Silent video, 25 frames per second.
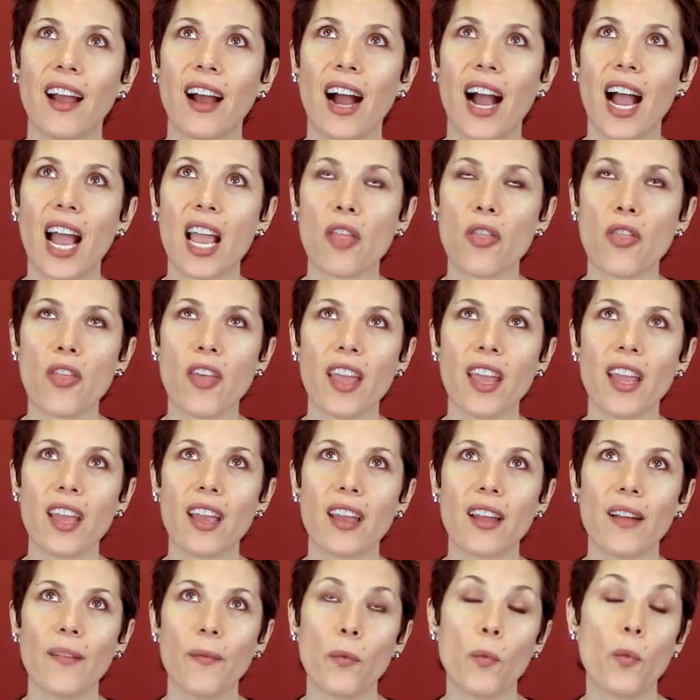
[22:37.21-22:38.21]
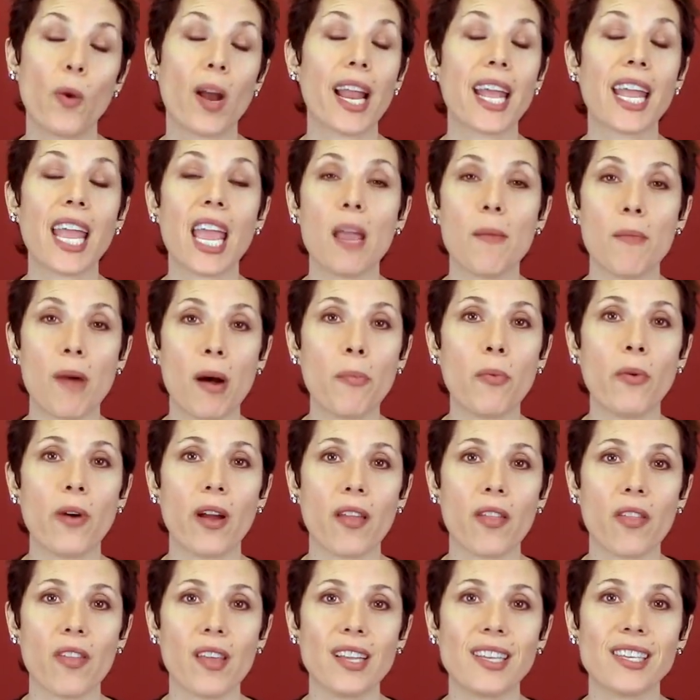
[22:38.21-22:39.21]
I think what I came up
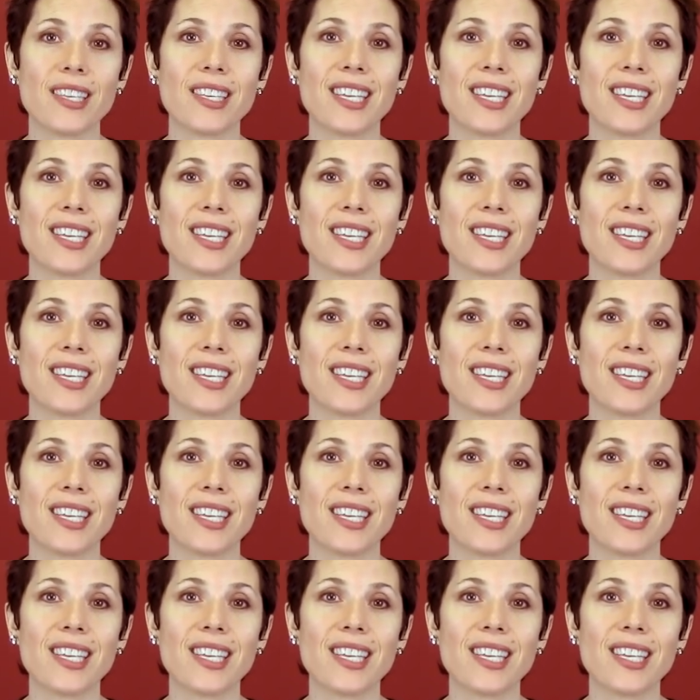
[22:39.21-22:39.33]
with is